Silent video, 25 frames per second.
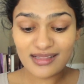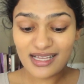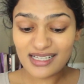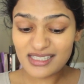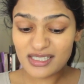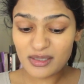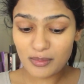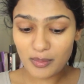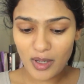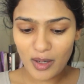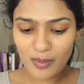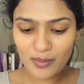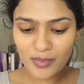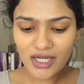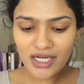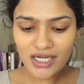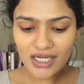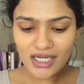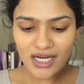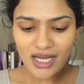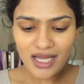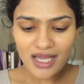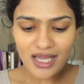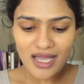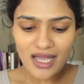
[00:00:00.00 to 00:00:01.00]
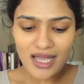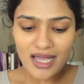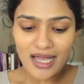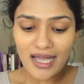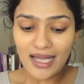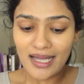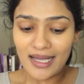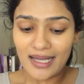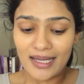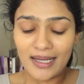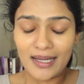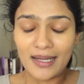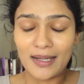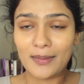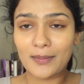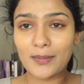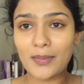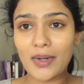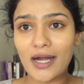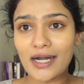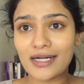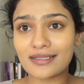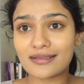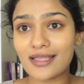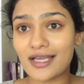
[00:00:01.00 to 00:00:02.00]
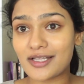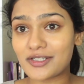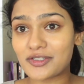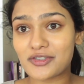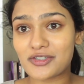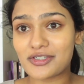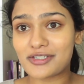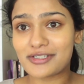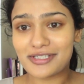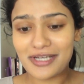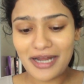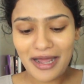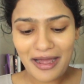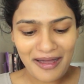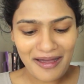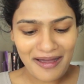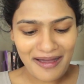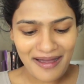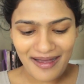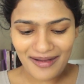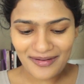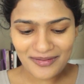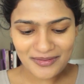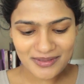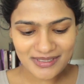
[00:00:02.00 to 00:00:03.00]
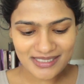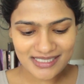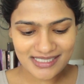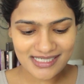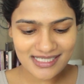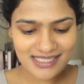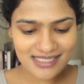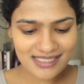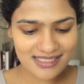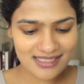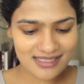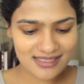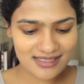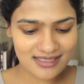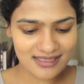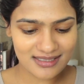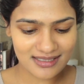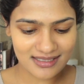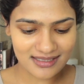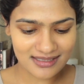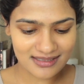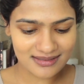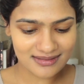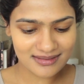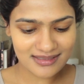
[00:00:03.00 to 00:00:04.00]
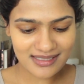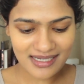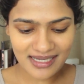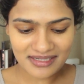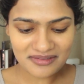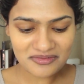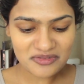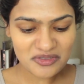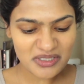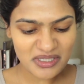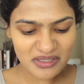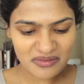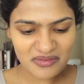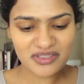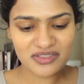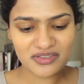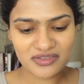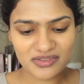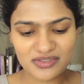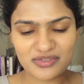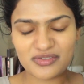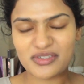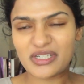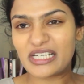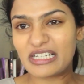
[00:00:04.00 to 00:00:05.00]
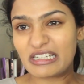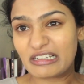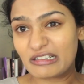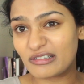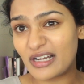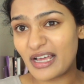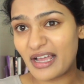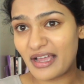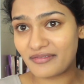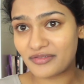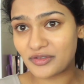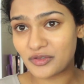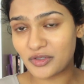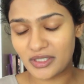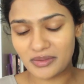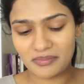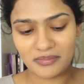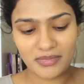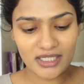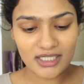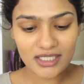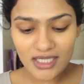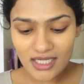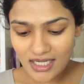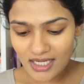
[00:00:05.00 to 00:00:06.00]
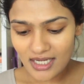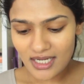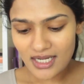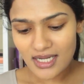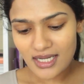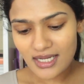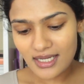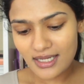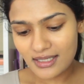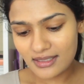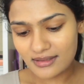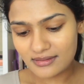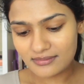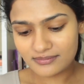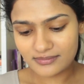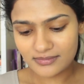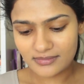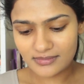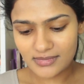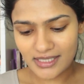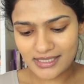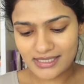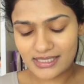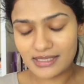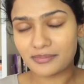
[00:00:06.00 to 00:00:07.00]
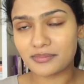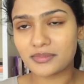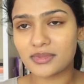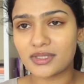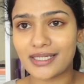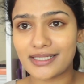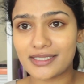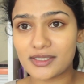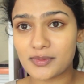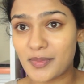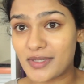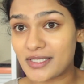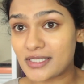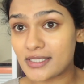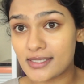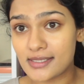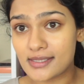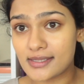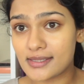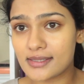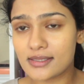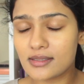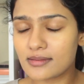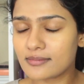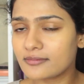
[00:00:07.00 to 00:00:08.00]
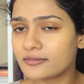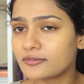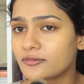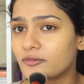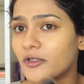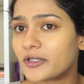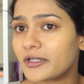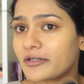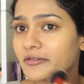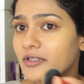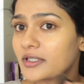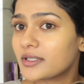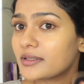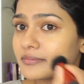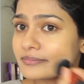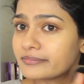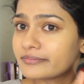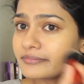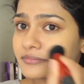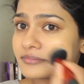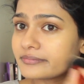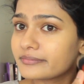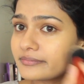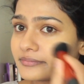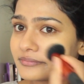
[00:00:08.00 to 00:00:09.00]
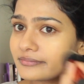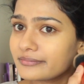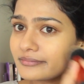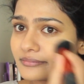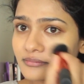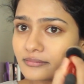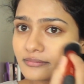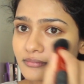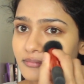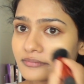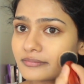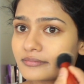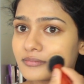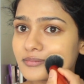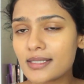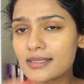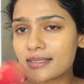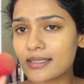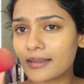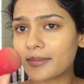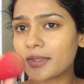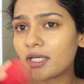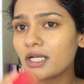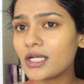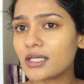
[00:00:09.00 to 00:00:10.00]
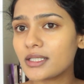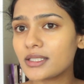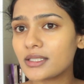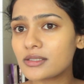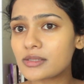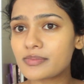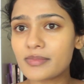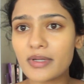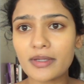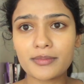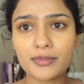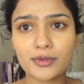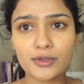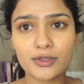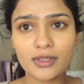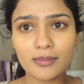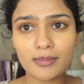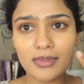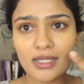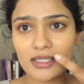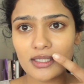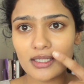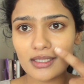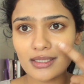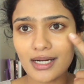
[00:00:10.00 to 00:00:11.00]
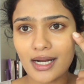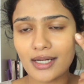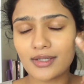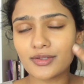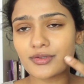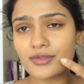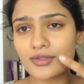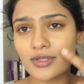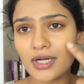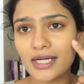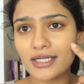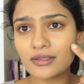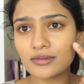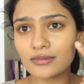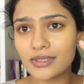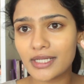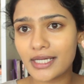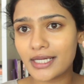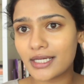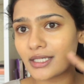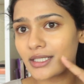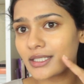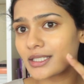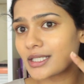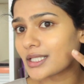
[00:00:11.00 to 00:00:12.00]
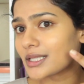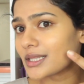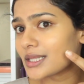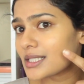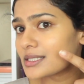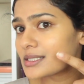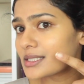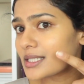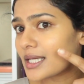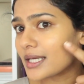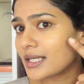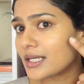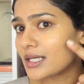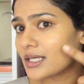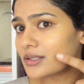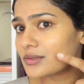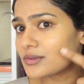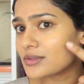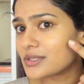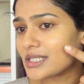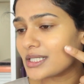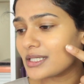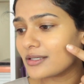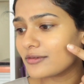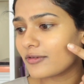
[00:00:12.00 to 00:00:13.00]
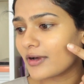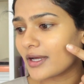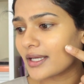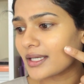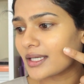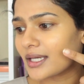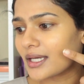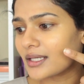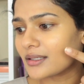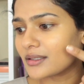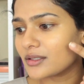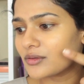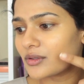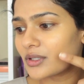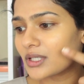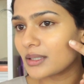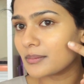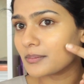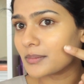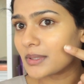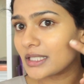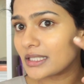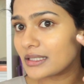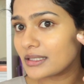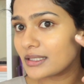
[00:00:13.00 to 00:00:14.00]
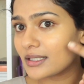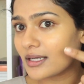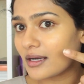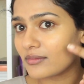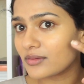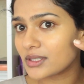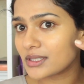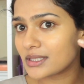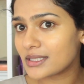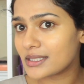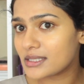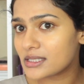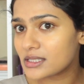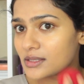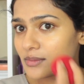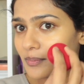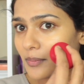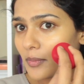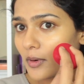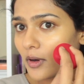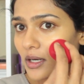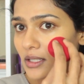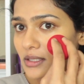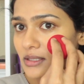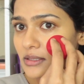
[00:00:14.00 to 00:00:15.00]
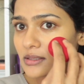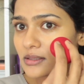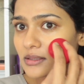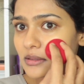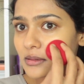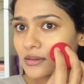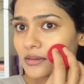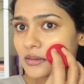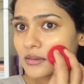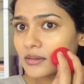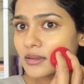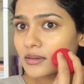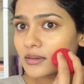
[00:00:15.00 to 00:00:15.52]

That's a bummer. But that's just how it is. California weather is really good, I have to admit. Except the expenses. Whatever. So I'm going to use my beauty blender and try to layer it in this area to see if I can, completely cover these spots.